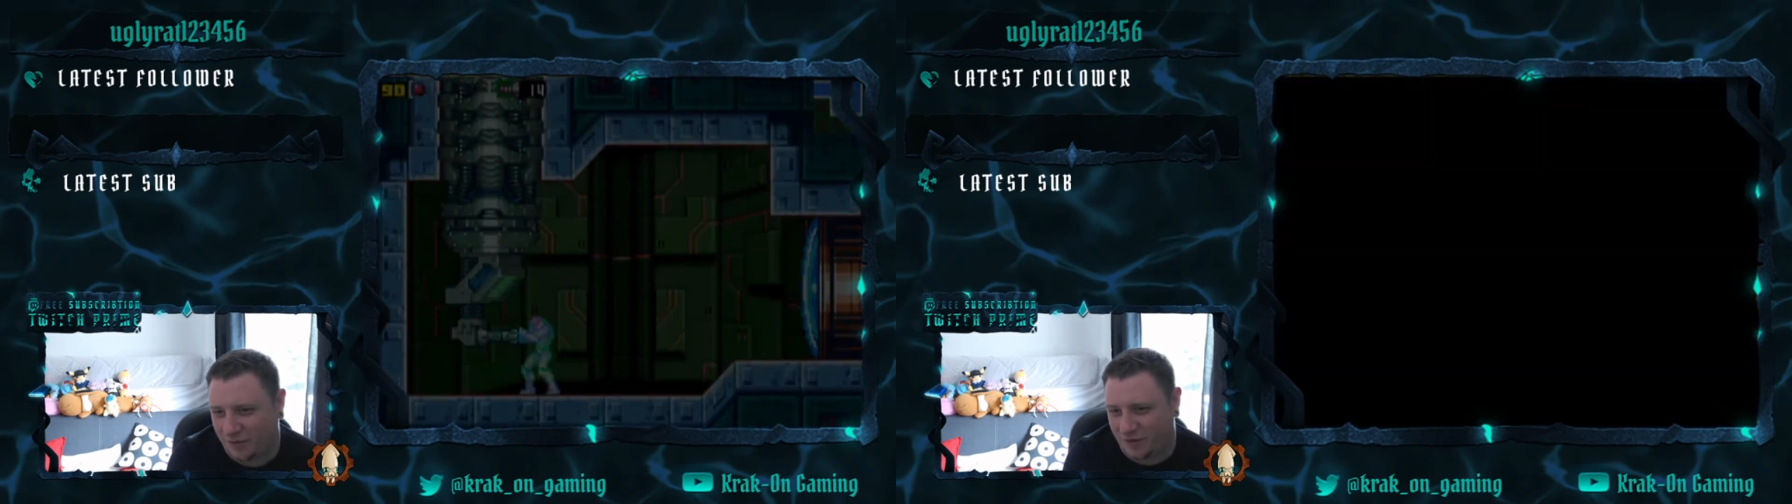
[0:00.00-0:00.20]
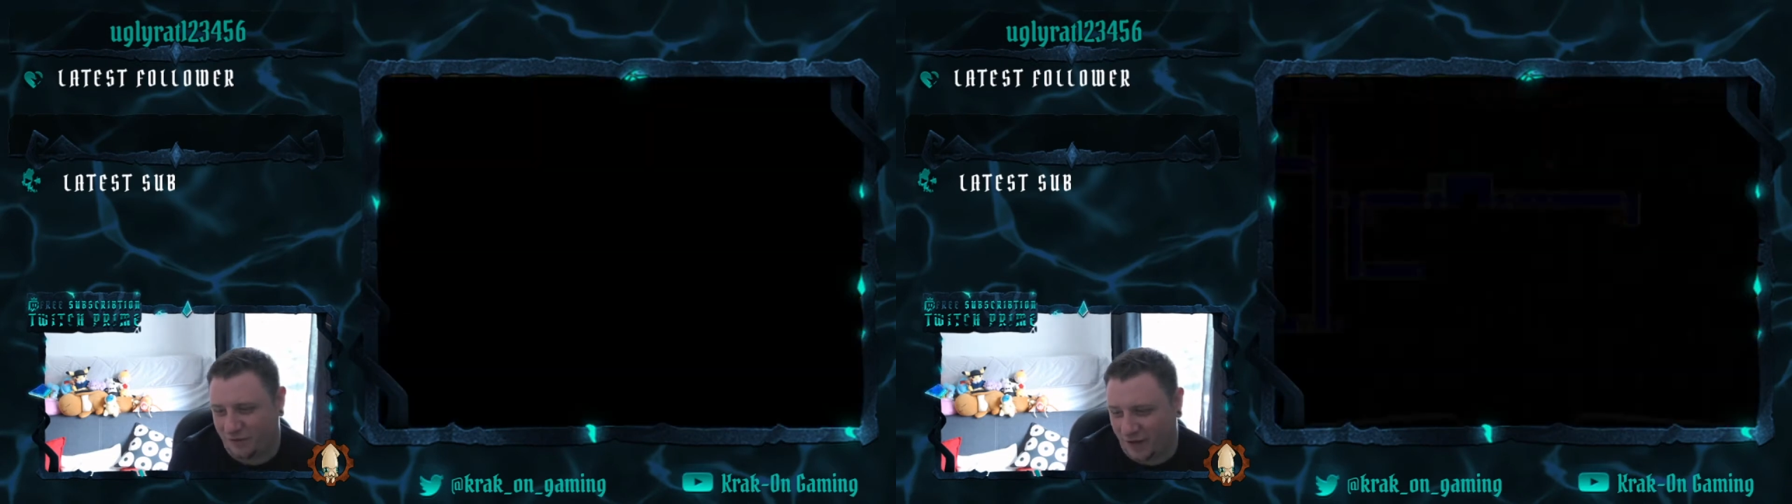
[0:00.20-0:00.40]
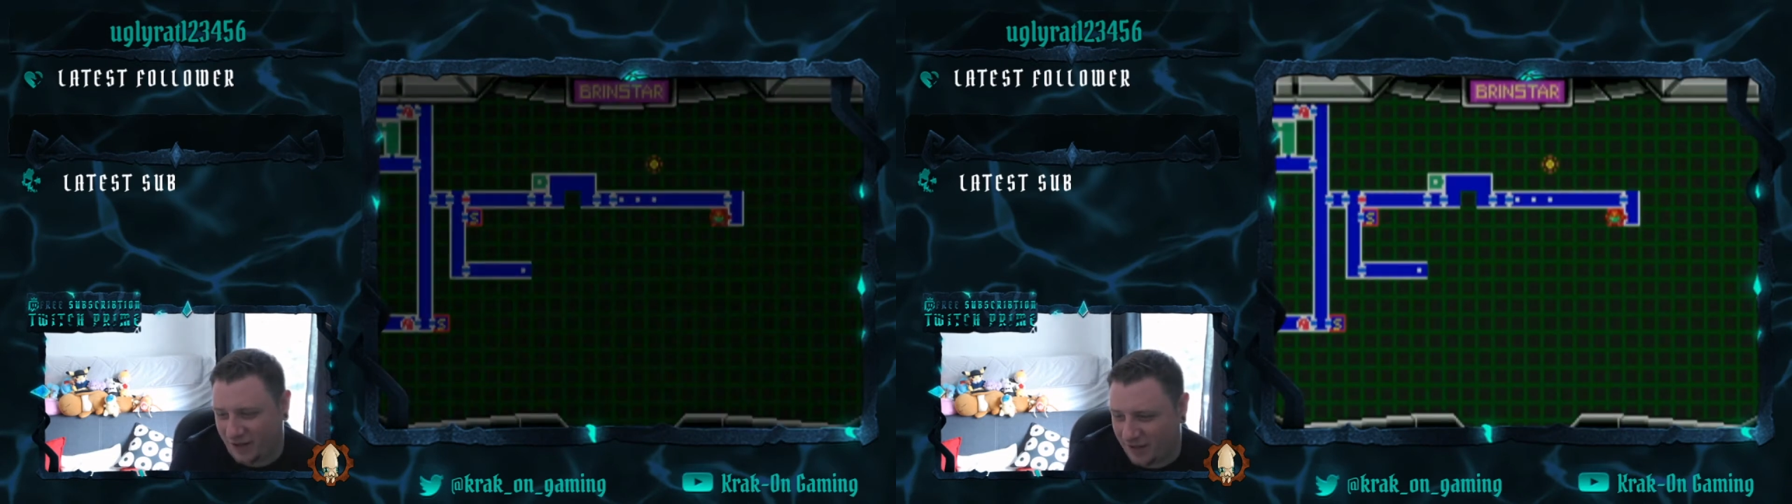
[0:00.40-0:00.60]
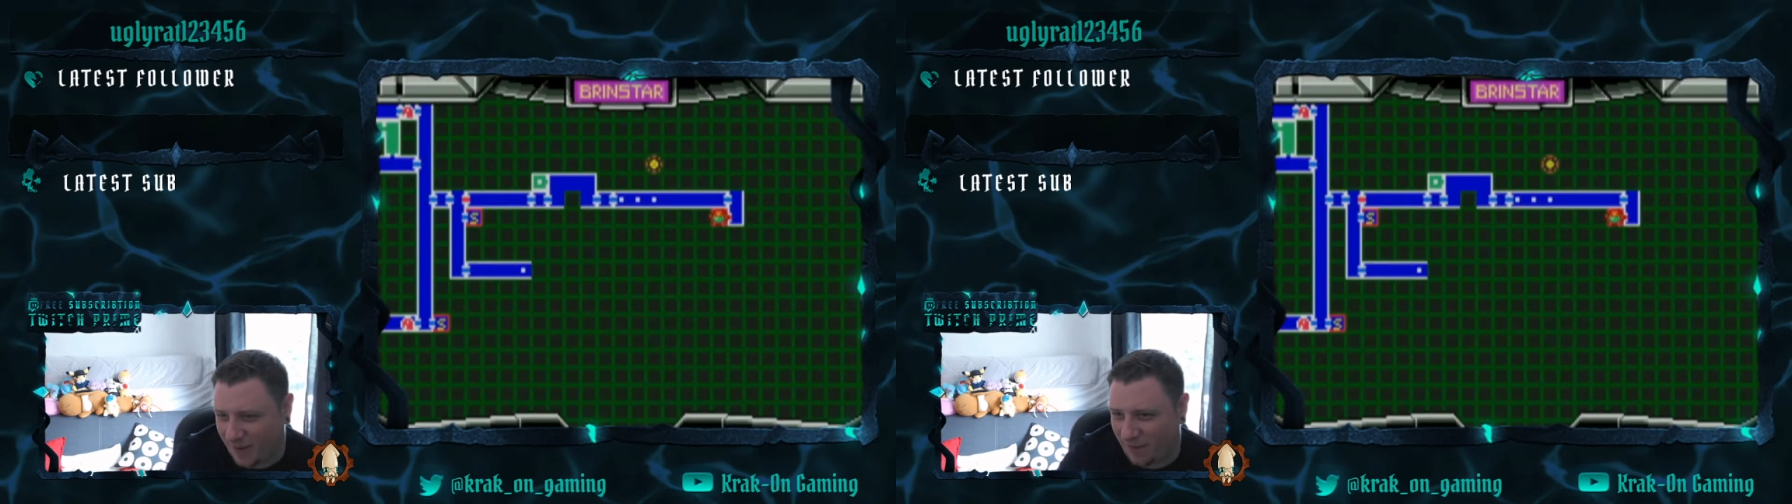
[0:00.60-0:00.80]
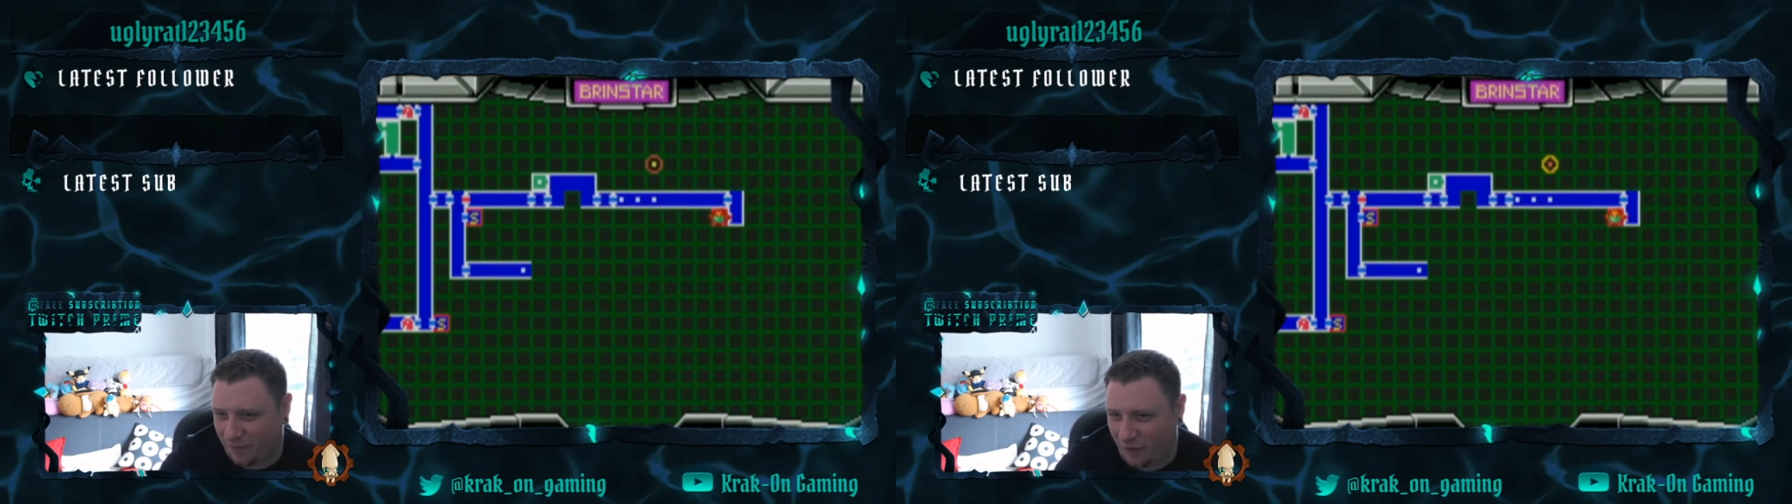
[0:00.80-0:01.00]
which fill in the
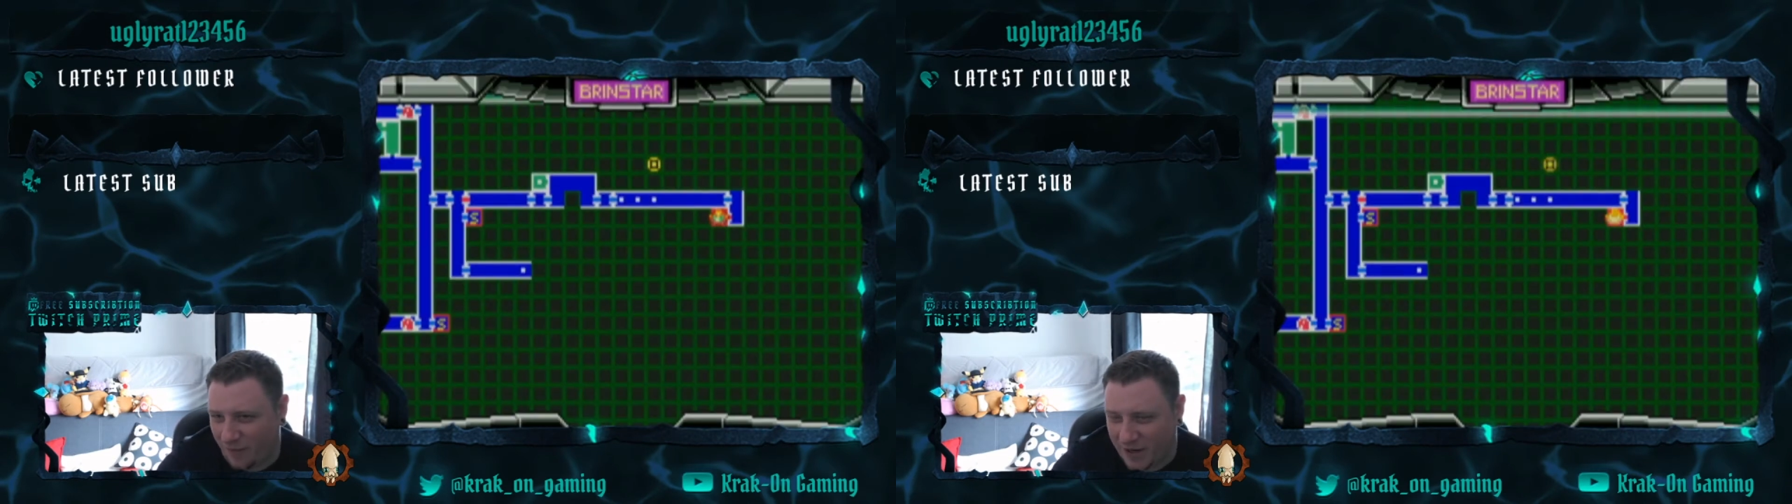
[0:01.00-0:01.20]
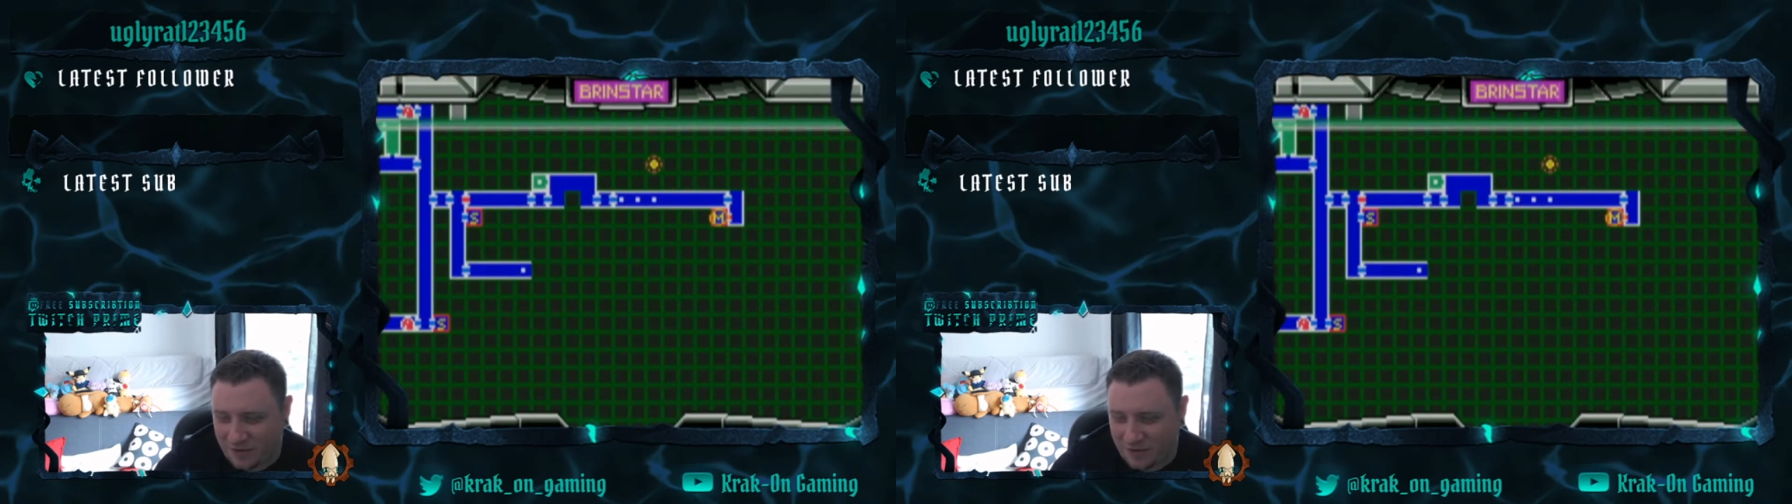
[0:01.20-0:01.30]
map for me.